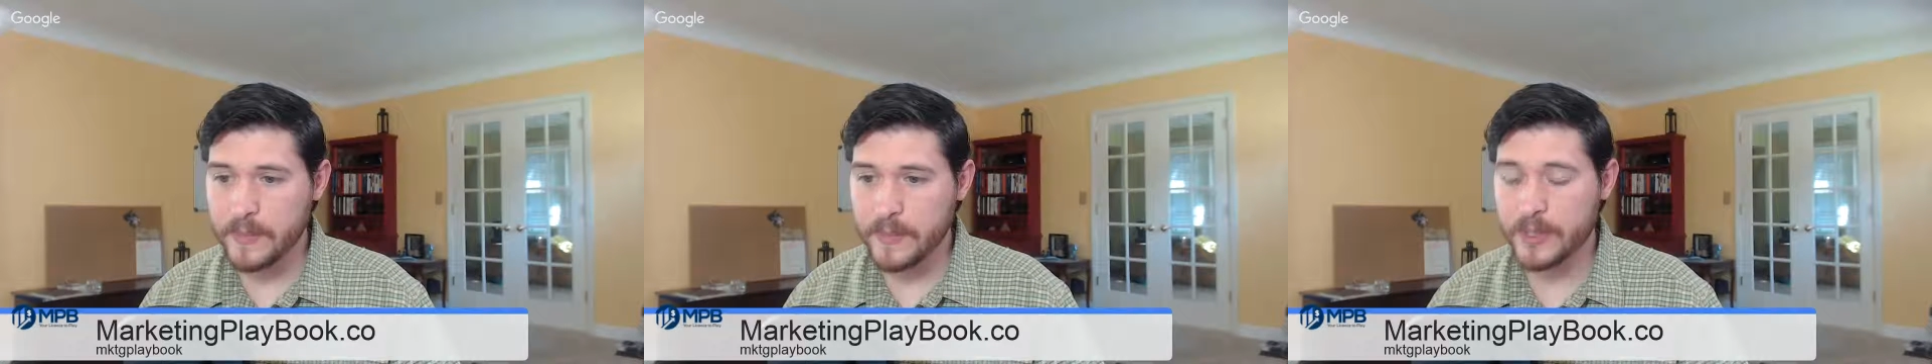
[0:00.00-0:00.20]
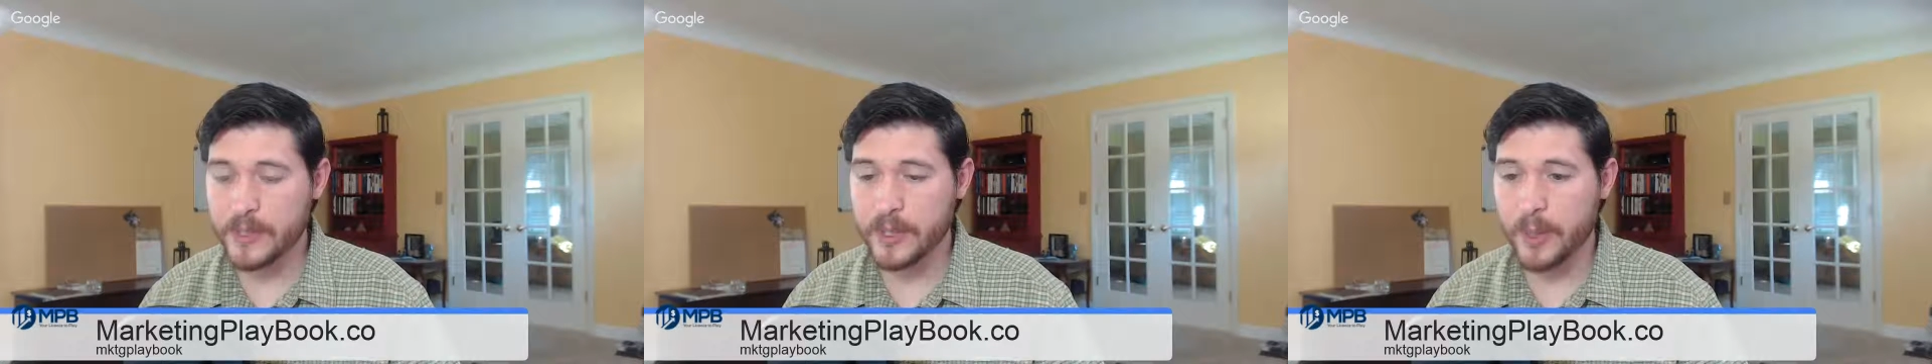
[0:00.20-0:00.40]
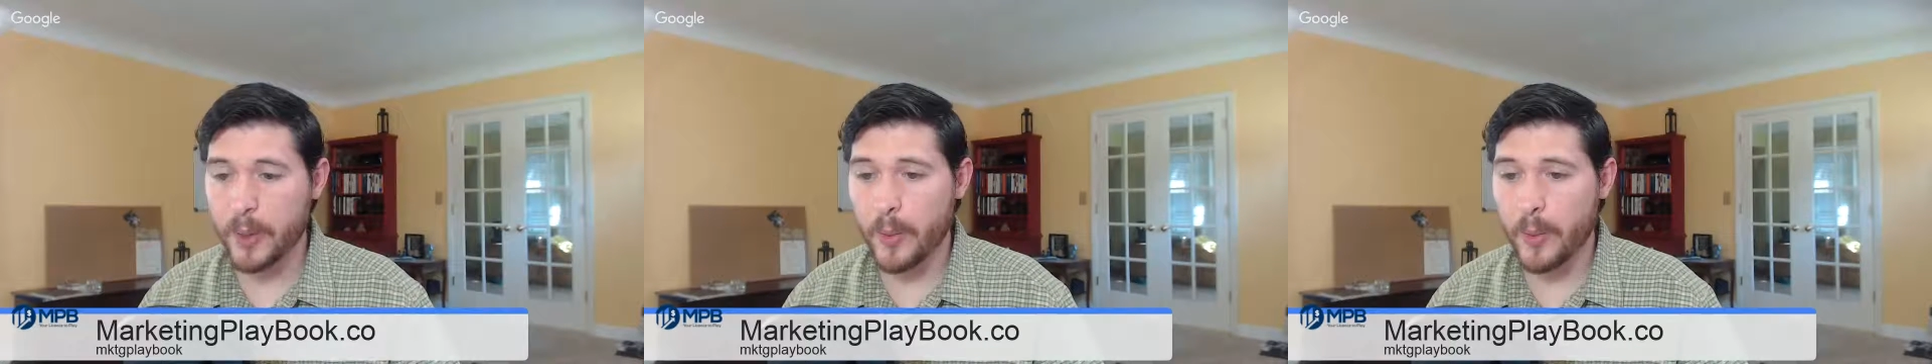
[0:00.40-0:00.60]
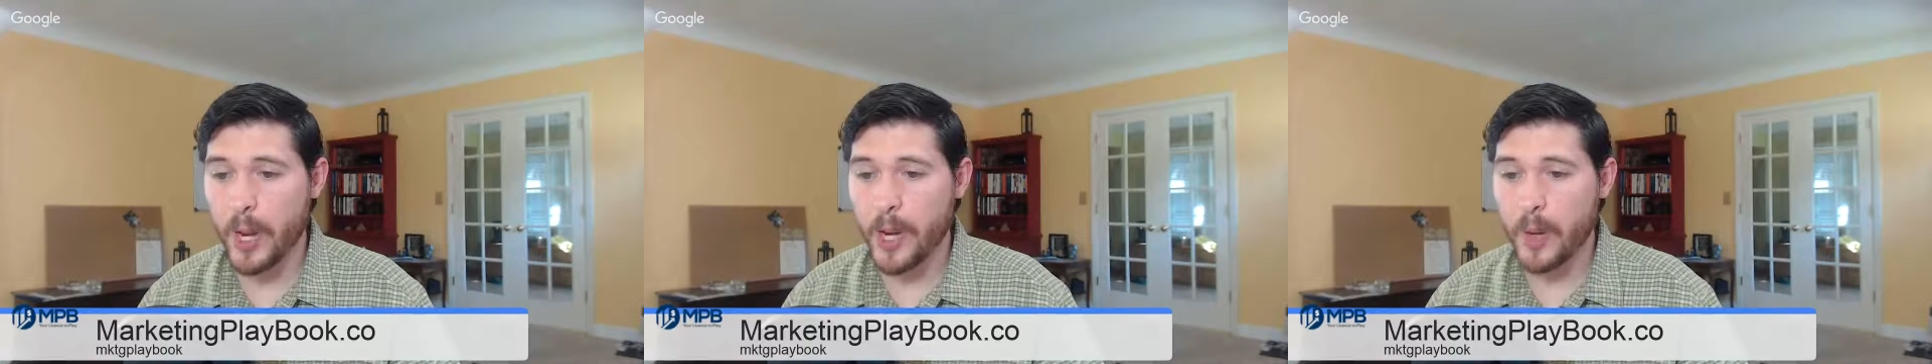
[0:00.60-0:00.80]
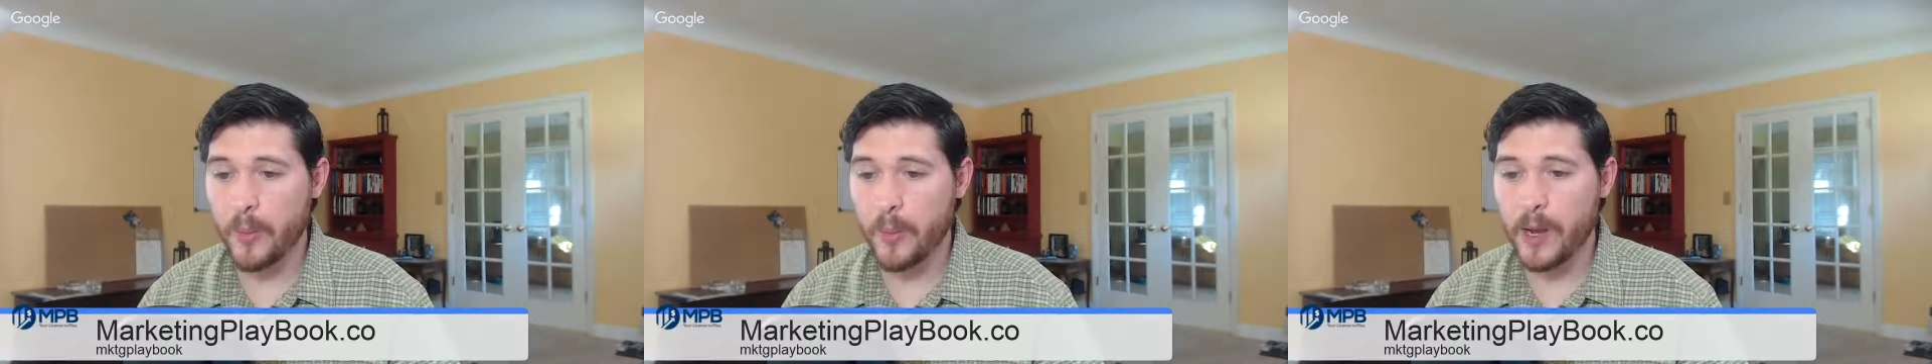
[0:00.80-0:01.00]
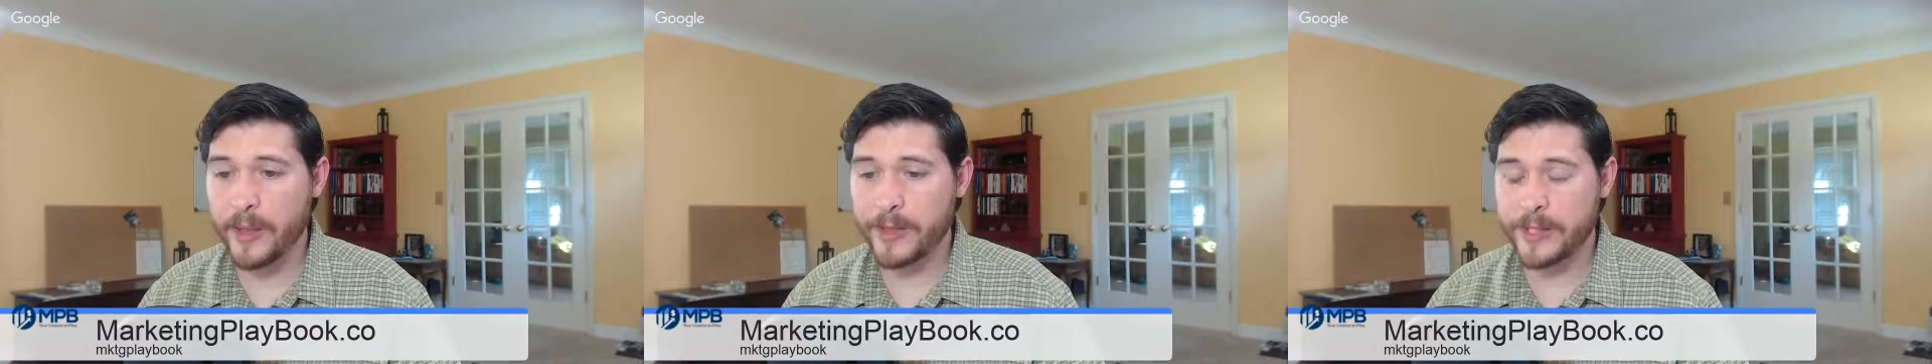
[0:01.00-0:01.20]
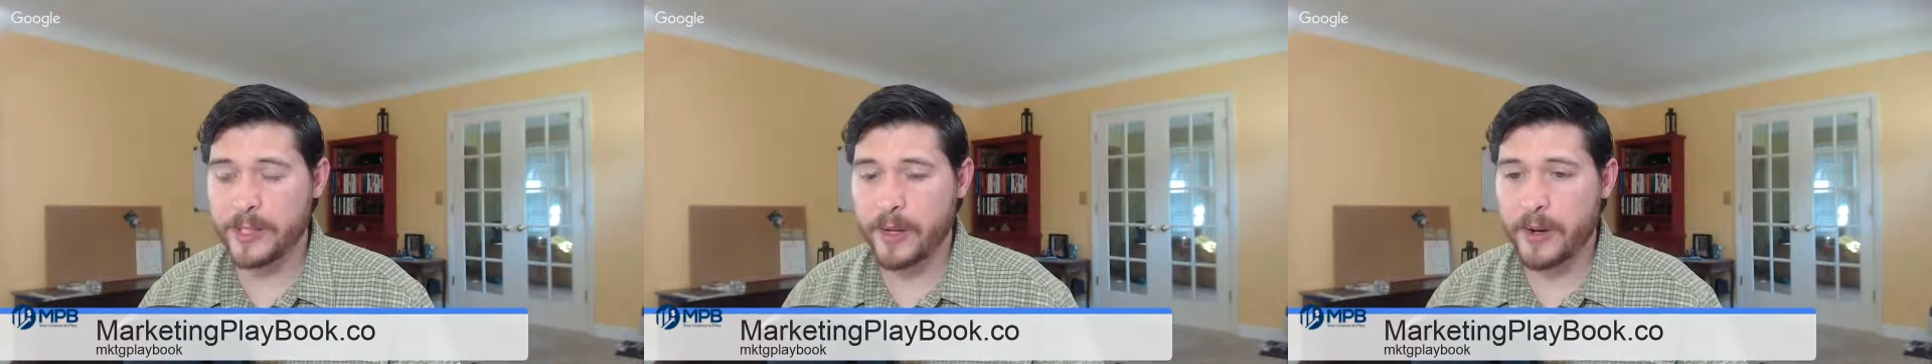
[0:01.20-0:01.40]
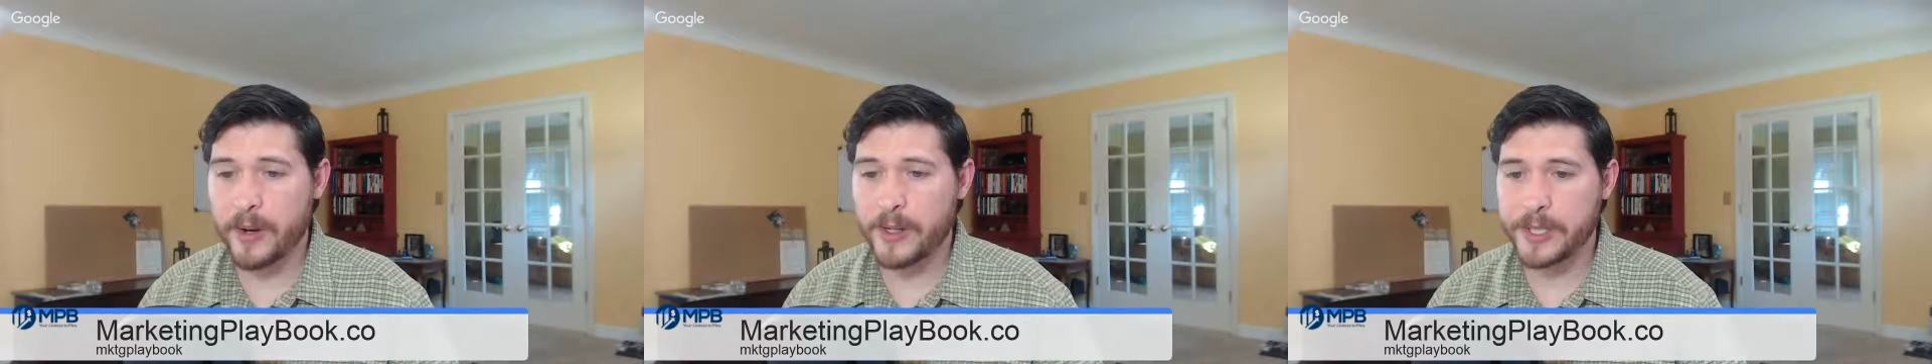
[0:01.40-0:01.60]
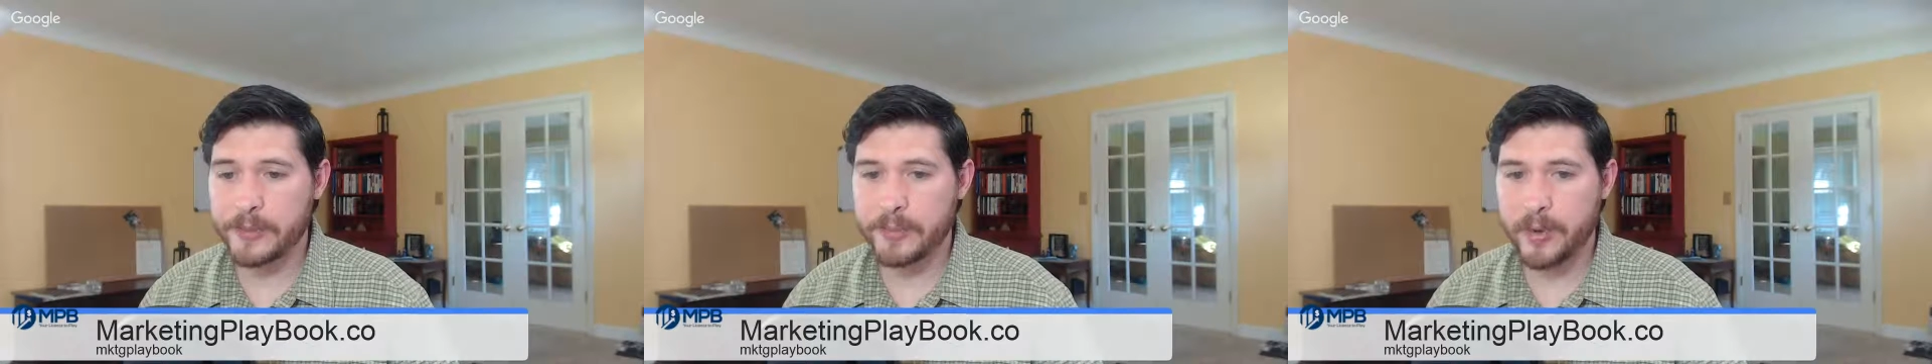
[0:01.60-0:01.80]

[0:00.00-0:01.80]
So while it's hard to